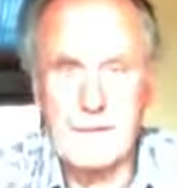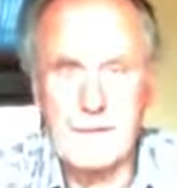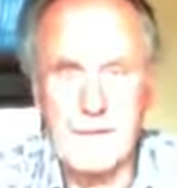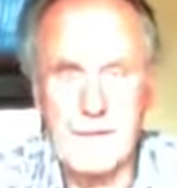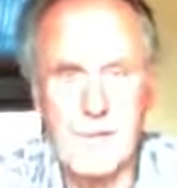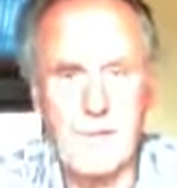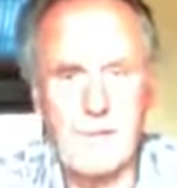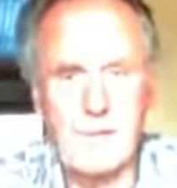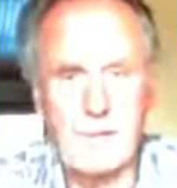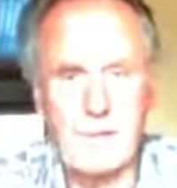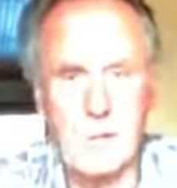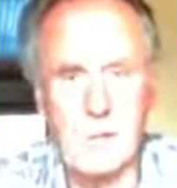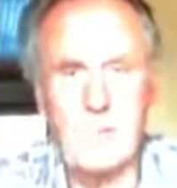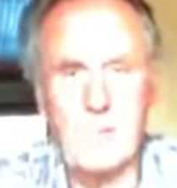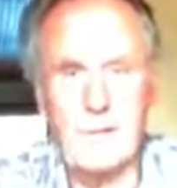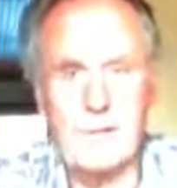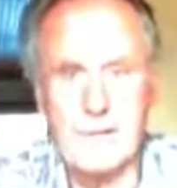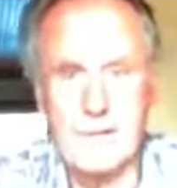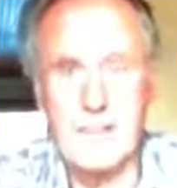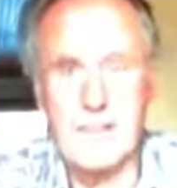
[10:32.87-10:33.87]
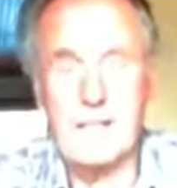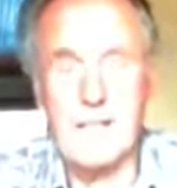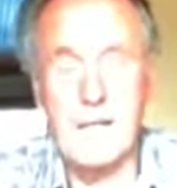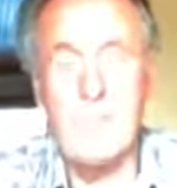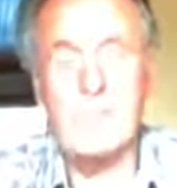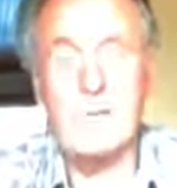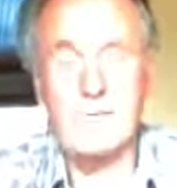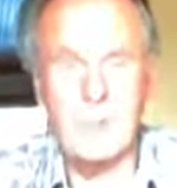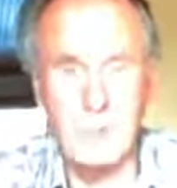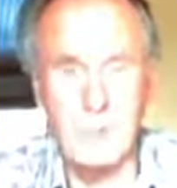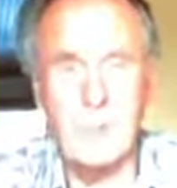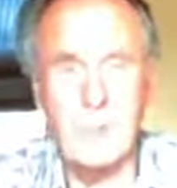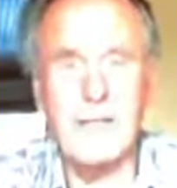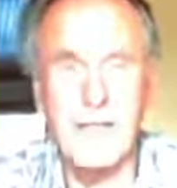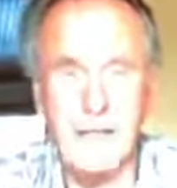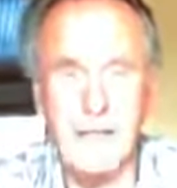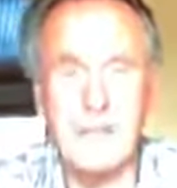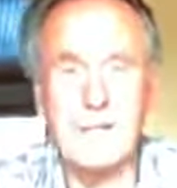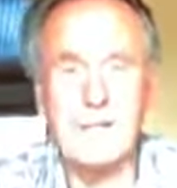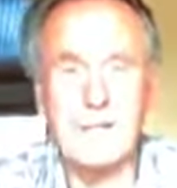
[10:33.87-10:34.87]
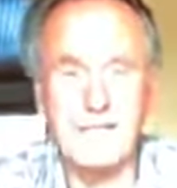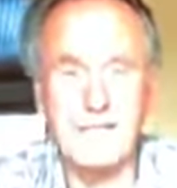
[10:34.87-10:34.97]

Seed was sown. Seed was sown again.